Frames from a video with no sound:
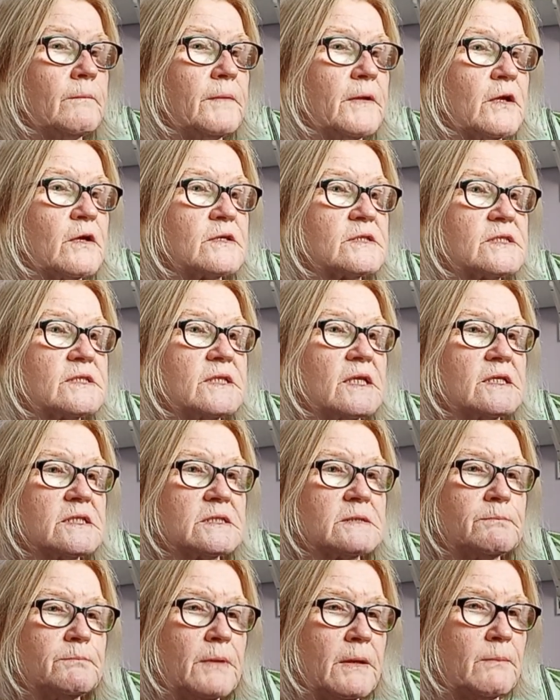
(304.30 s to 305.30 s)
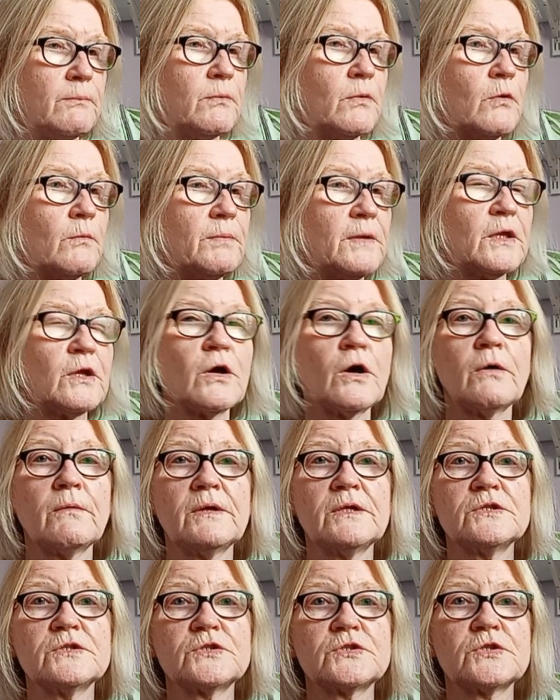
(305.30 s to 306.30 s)
because this bib will be
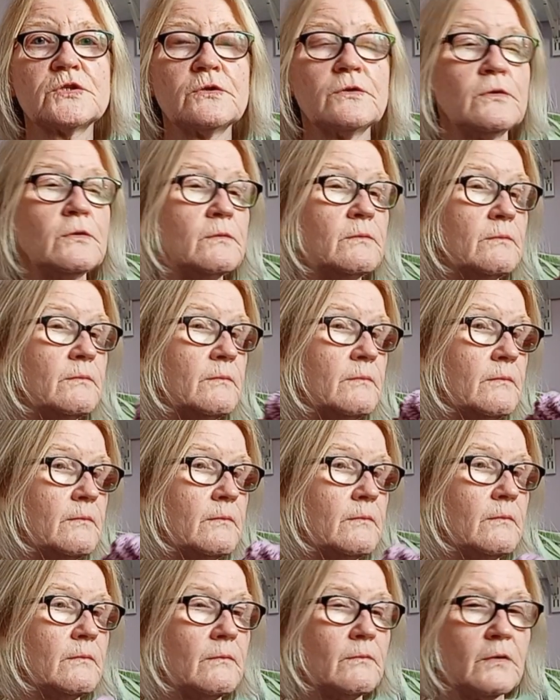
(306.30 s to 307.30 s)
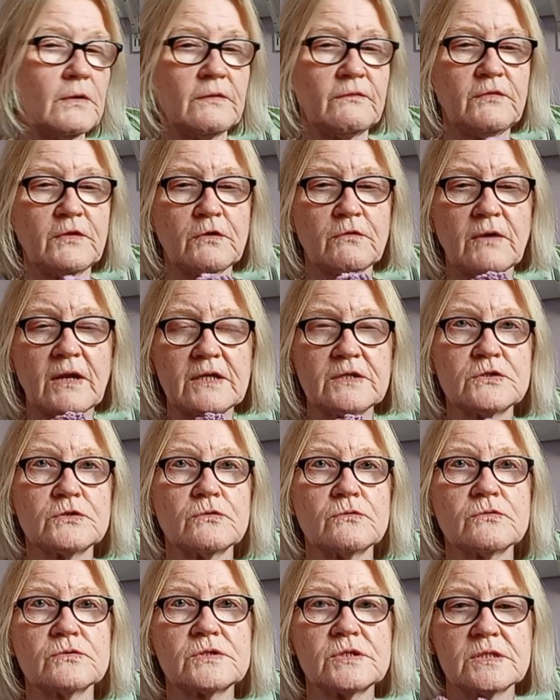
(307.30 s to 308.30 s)
going to one of the
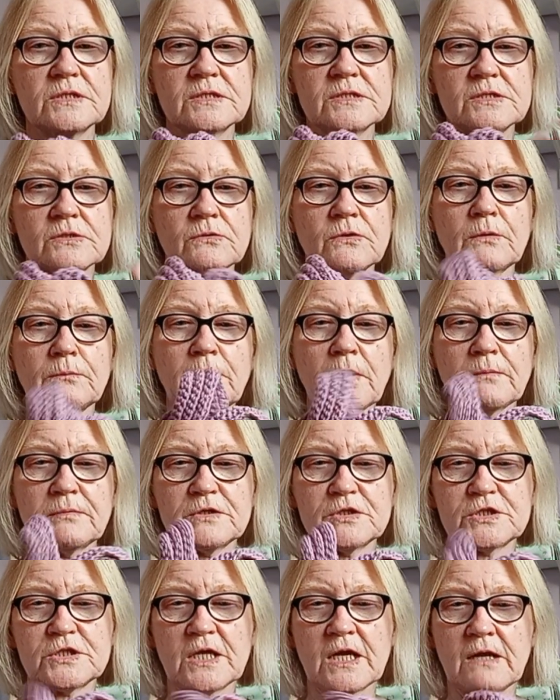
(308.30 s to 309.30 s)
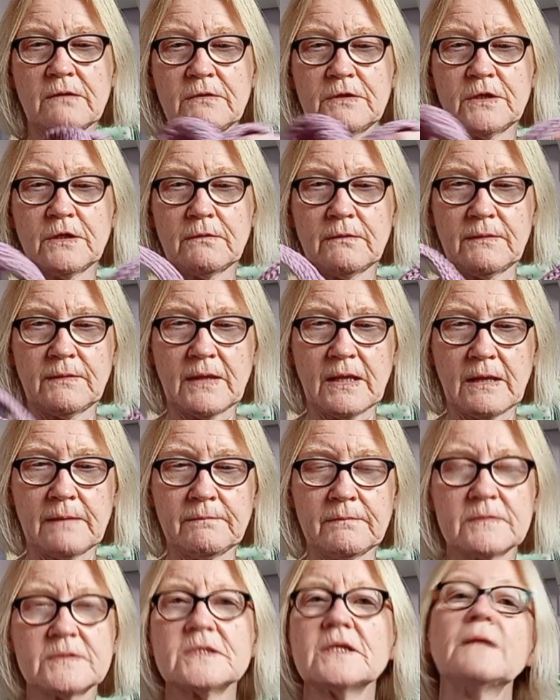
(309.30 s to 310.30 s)
granddaughters, or they'll probably share it knowing
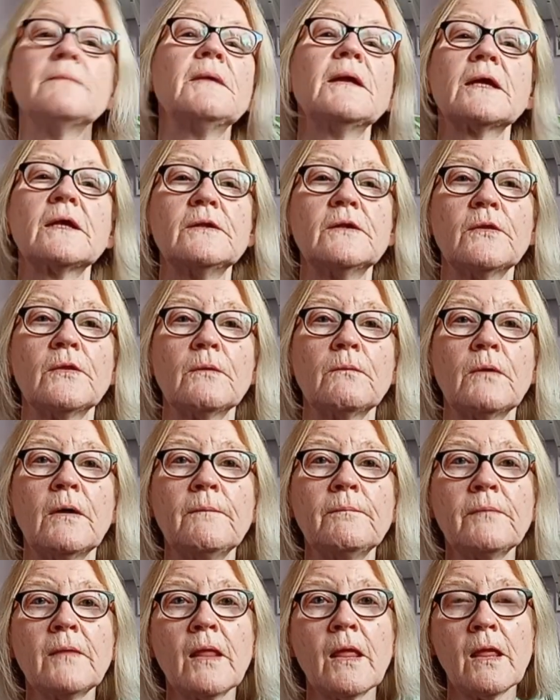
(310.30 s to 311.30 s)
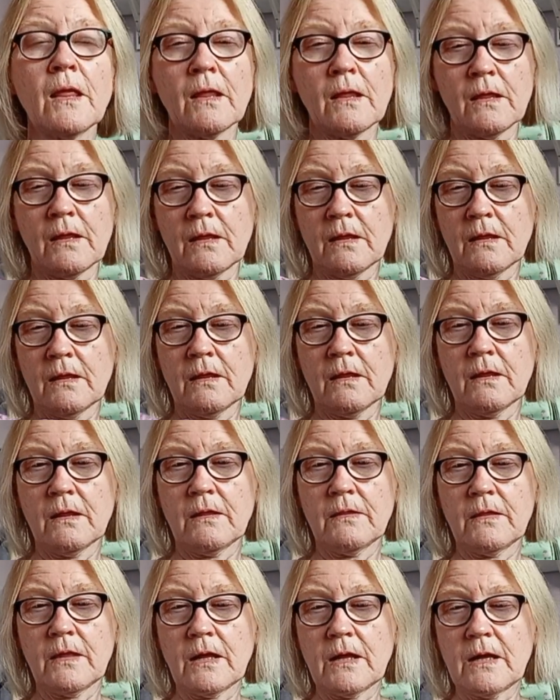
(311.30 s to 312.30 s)
them until I make another one.
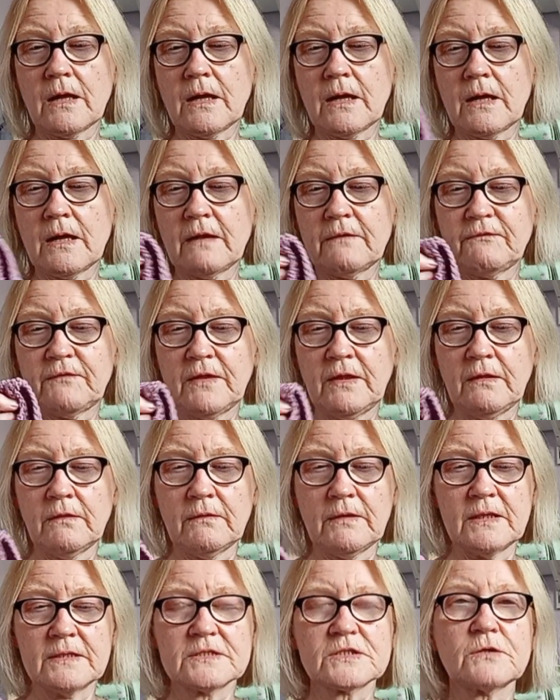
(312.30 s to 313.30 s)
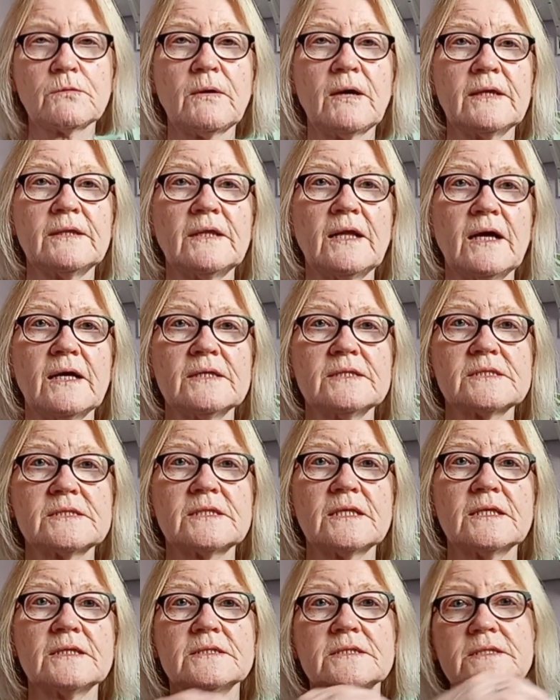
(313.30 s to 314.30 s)
I feel it's quite nice
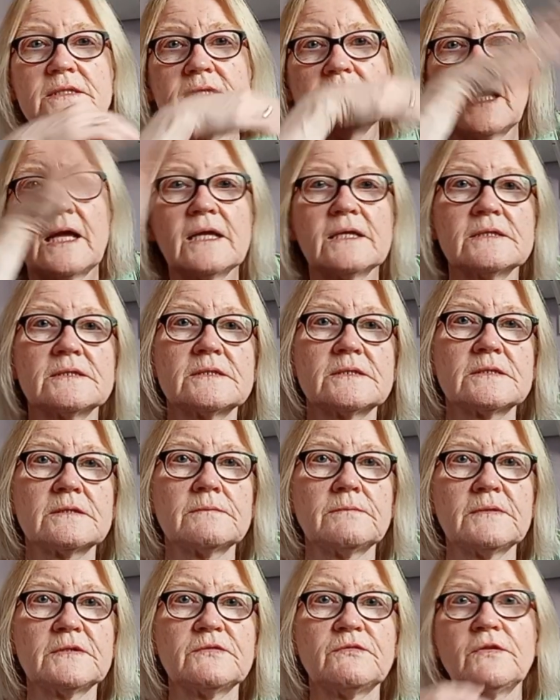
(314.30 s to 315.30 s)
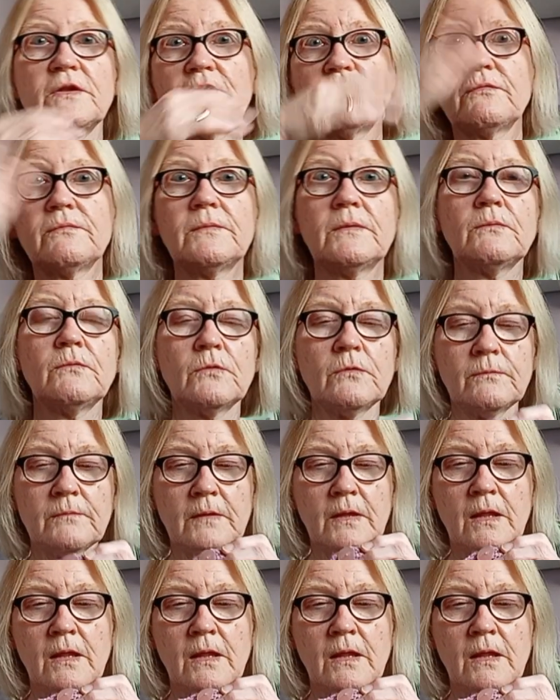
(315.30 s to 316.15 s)
that that bit of fluff from the wool